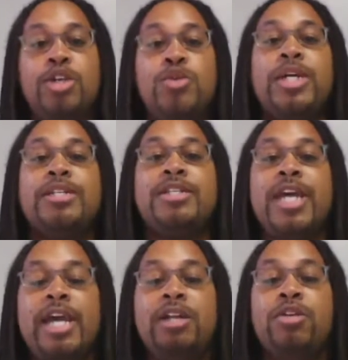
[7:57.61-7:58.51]
you can
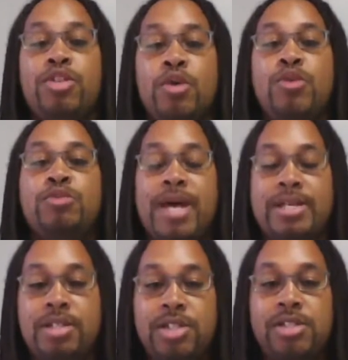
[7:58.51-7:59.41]
tailor those
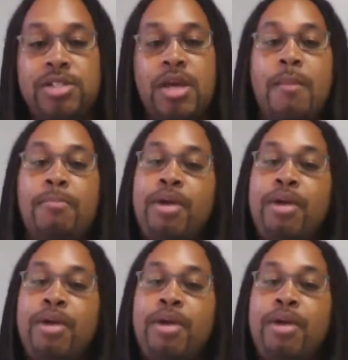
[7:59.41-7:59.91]
messages.